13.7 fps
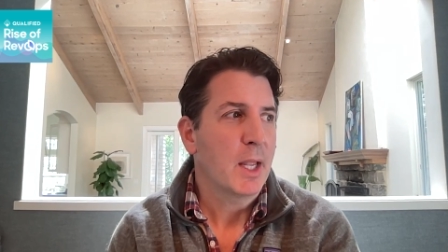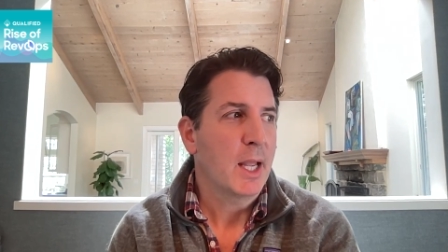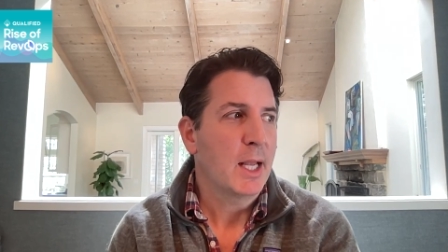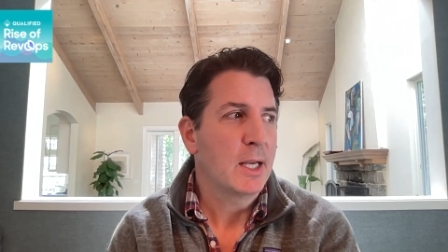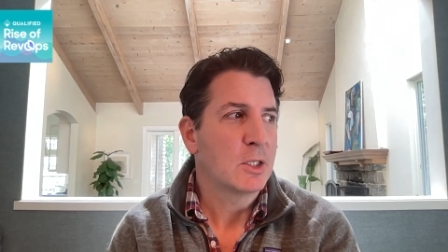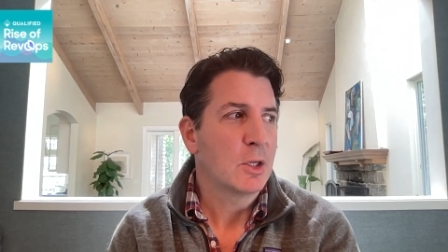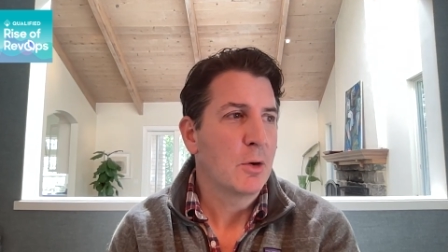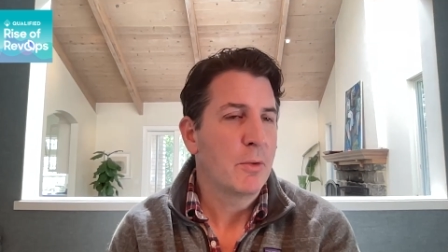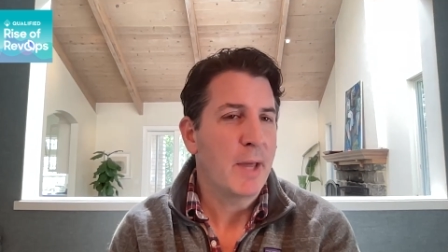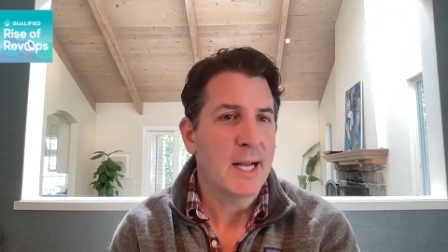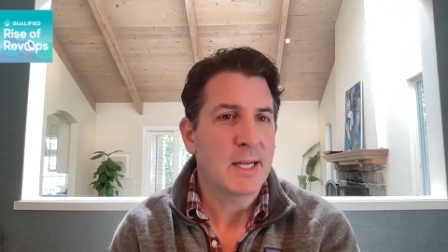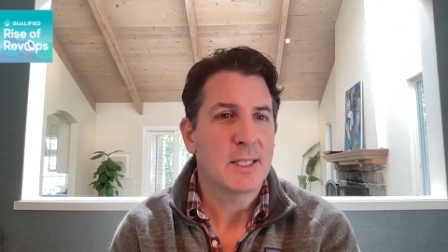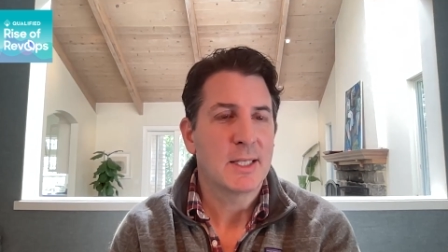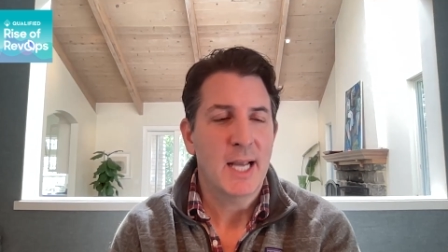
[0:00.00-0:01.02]
and so
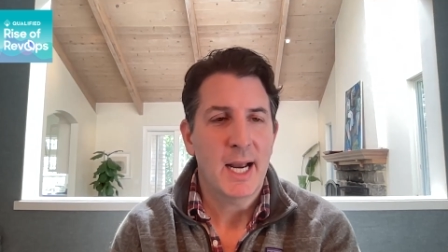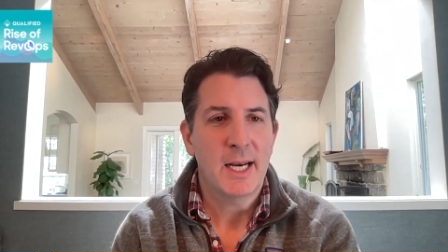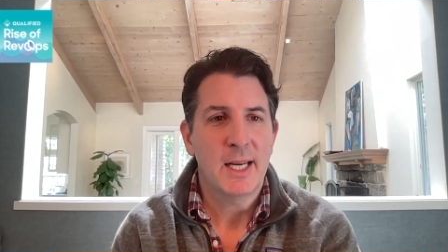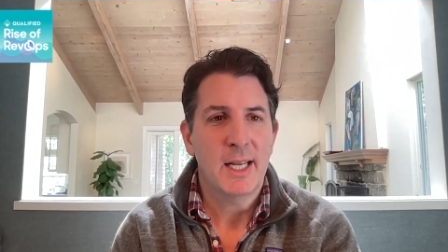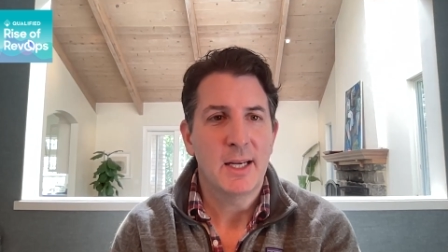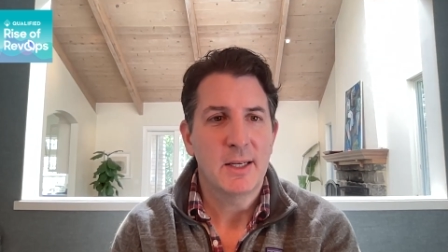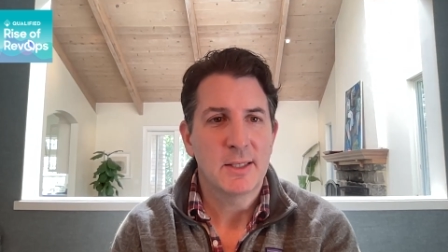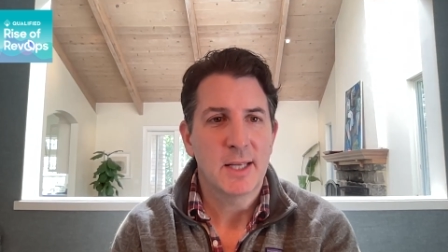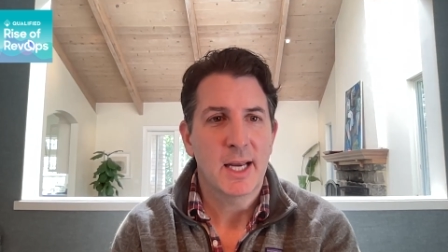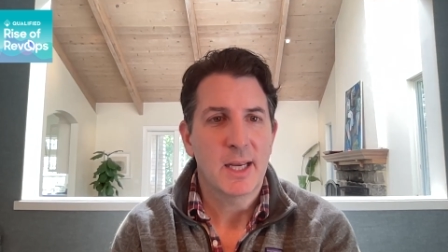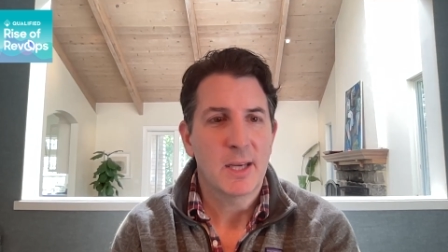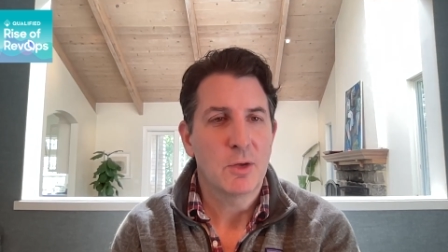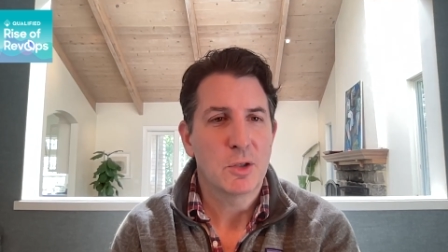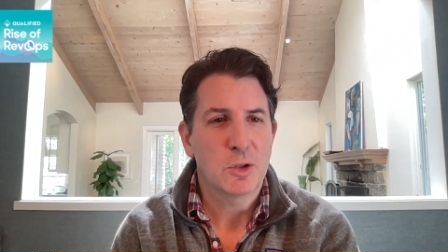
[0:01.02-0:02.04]
that's the idea is
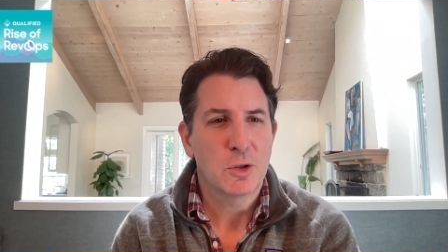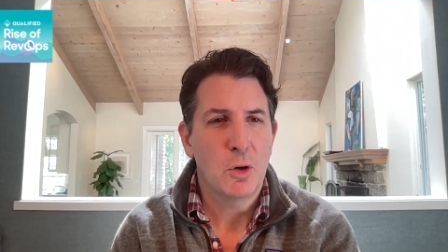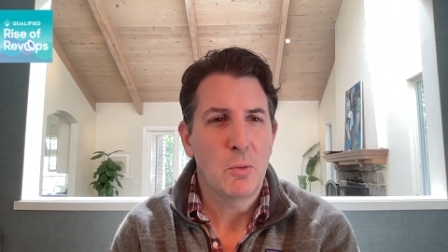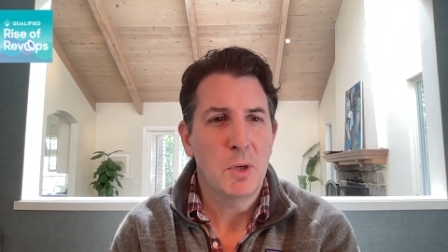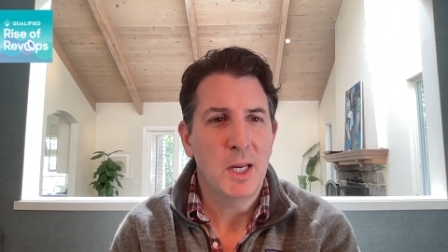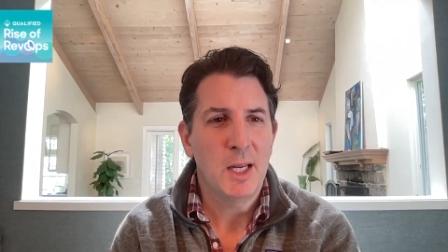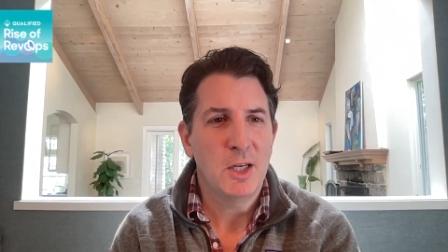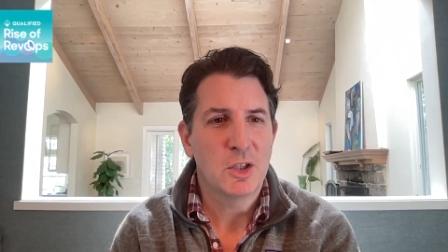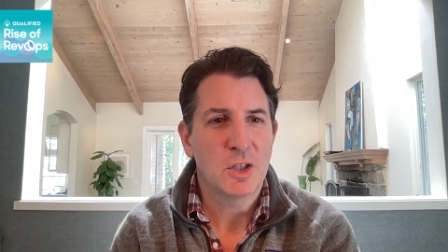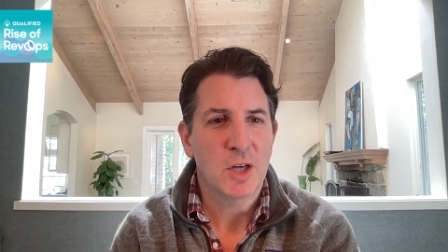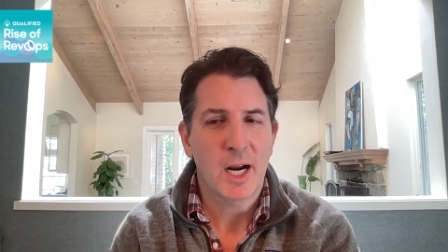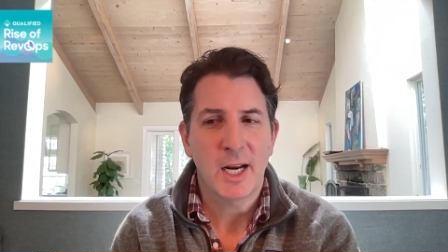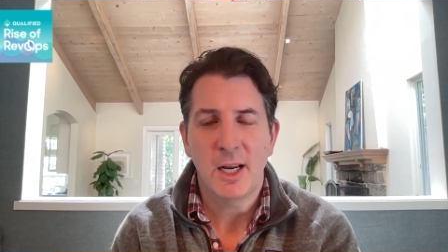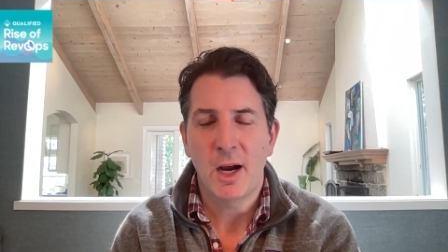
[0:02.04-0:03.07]
like there's so many
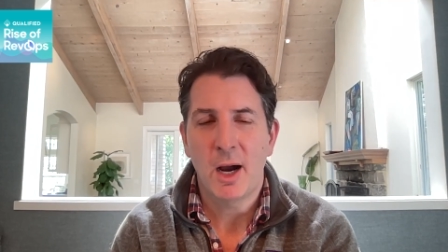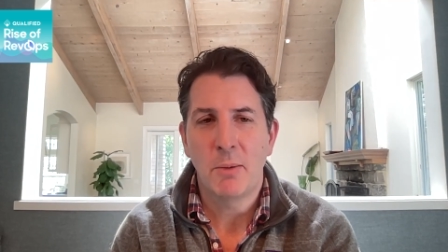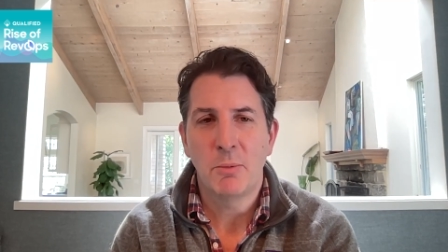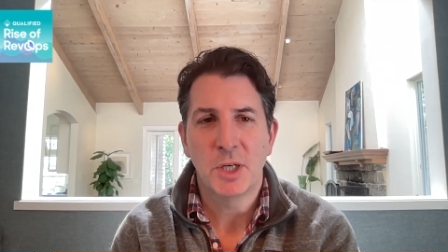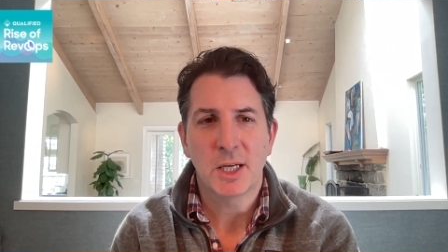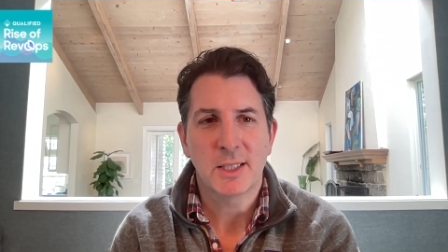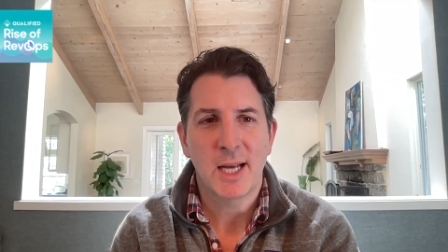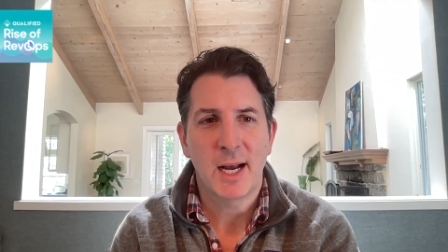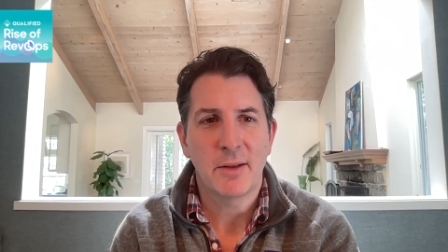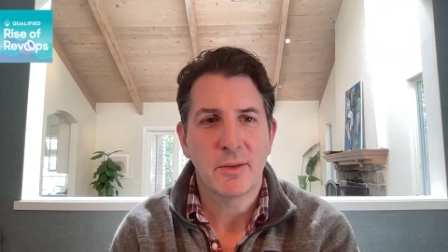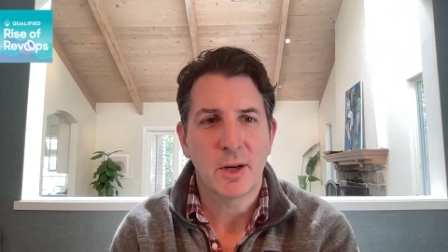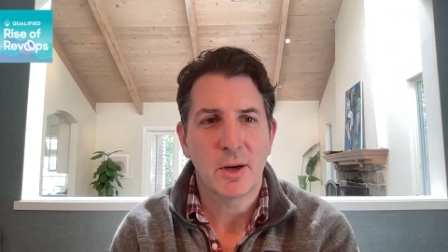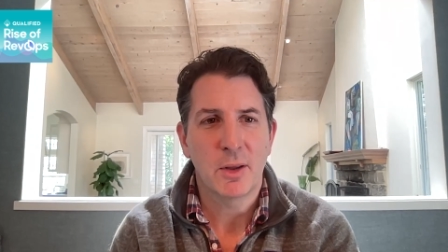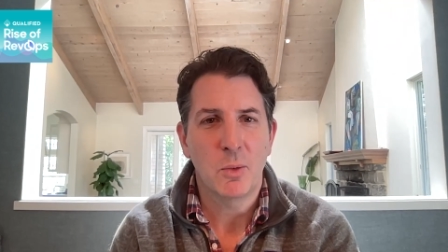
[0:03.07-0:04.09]
shiny objects
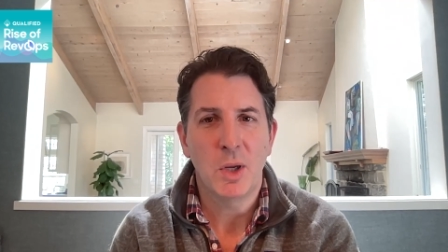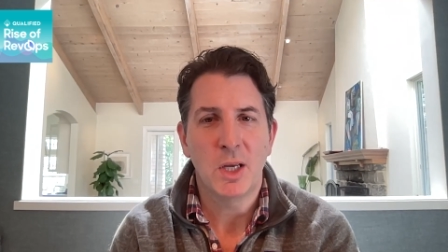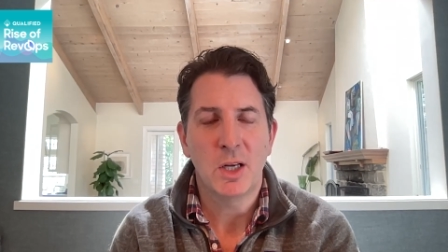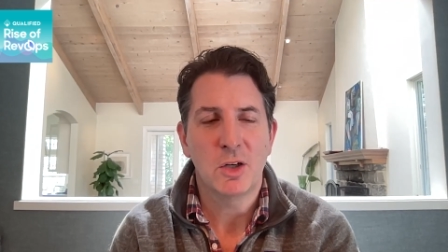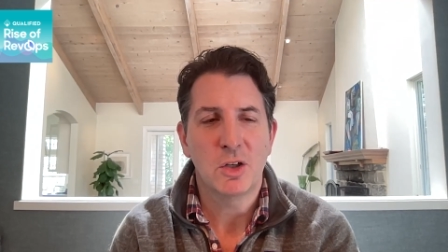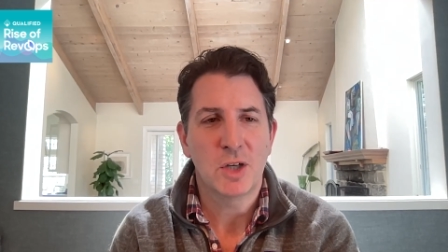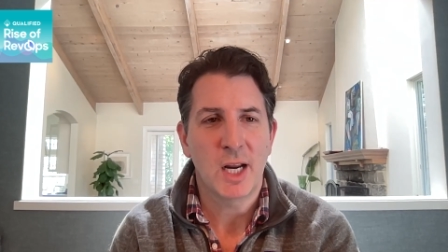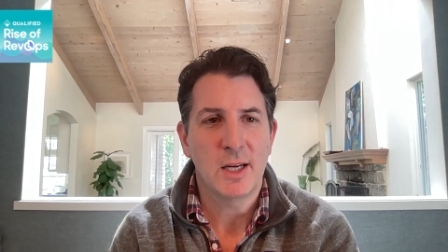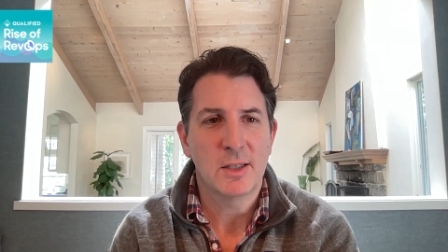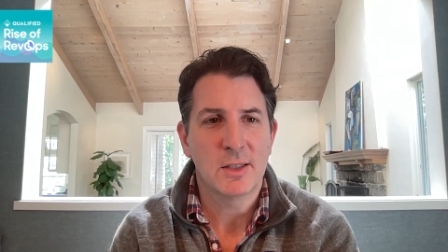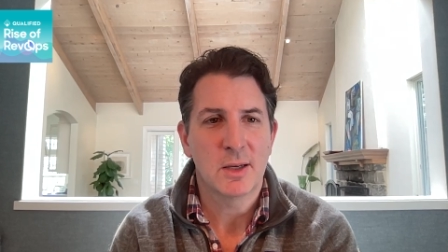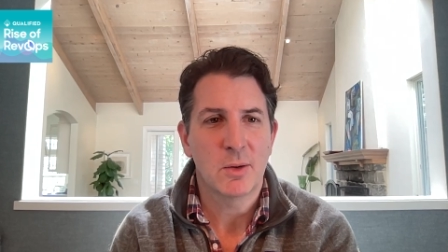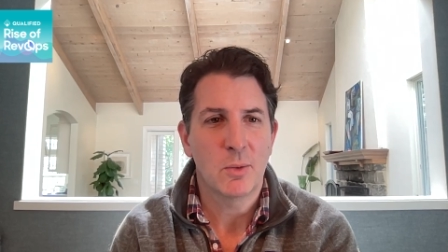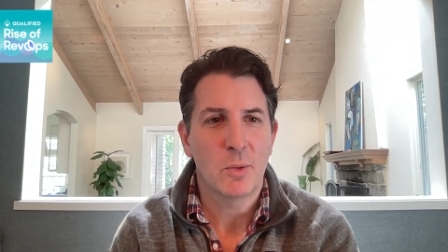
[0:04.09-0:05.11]
out there that we can
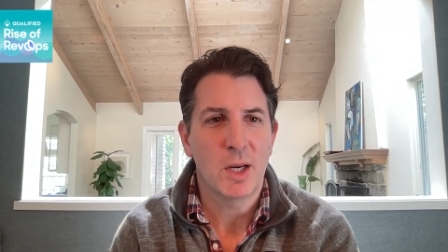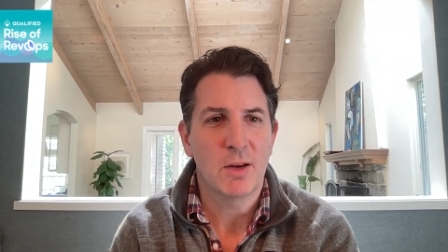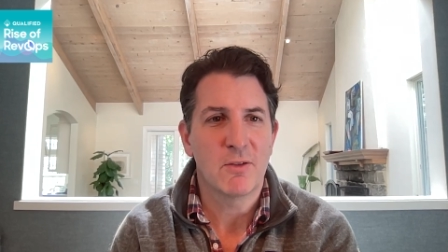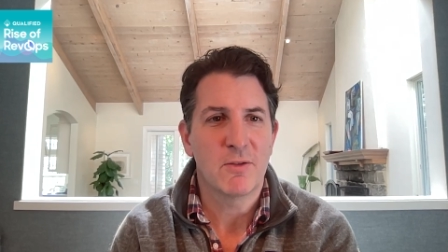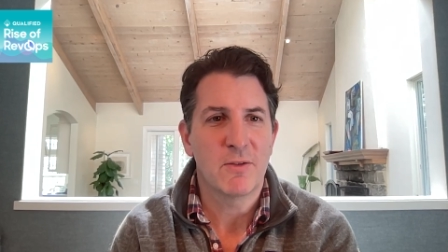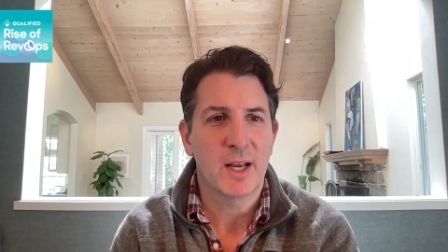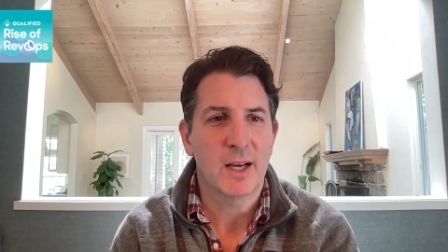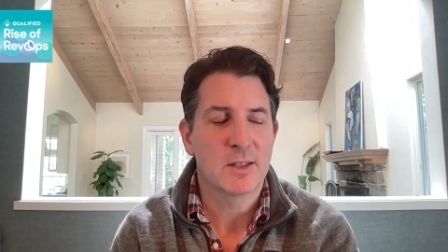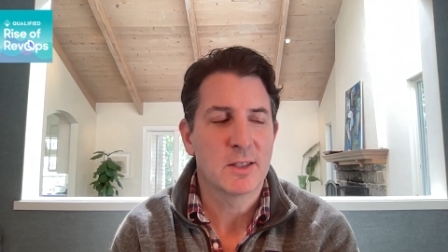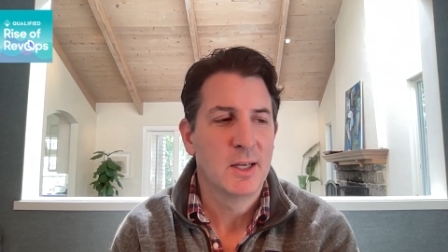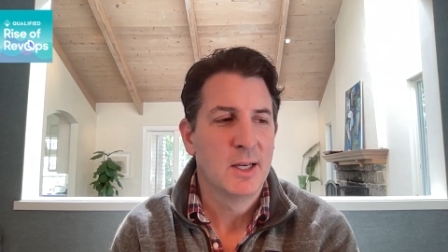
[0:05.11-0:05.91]
chase and we can fix.